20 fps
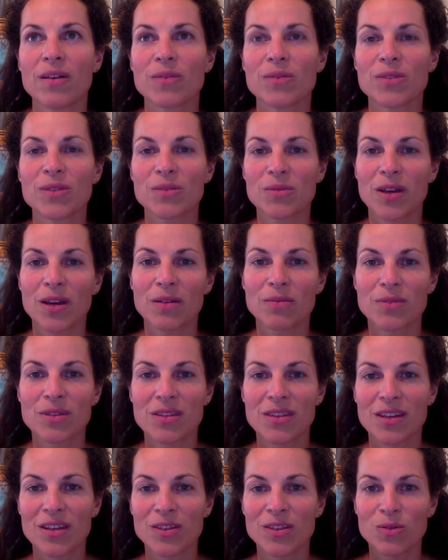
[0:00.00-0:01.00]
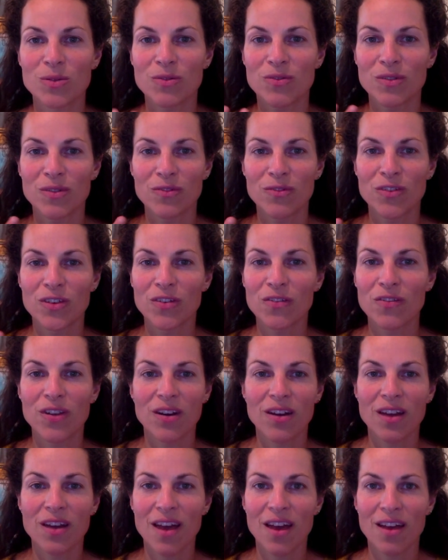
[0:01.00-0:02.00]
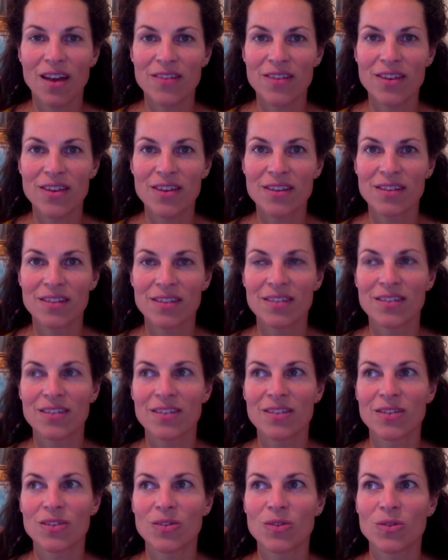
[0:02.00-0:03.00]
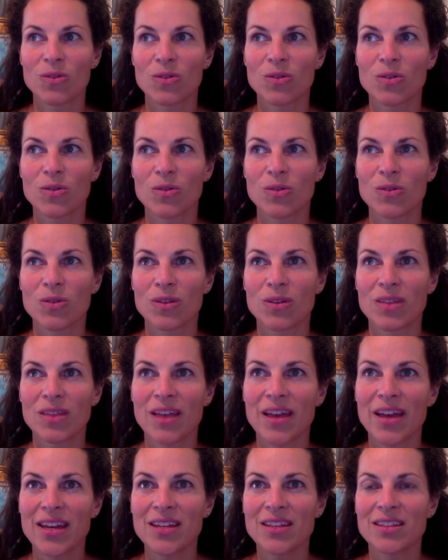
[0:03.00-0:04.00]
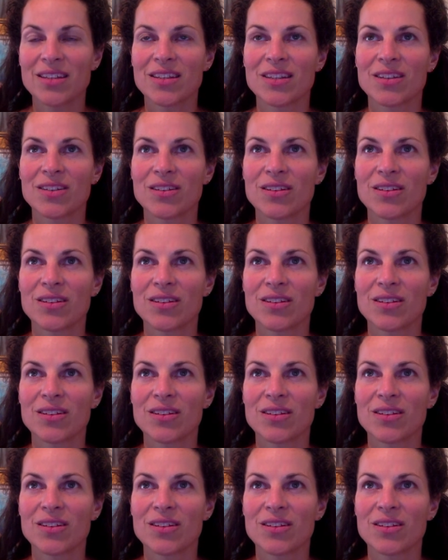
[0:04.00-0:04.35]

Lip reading: Sometimes things would feel very heavy or light.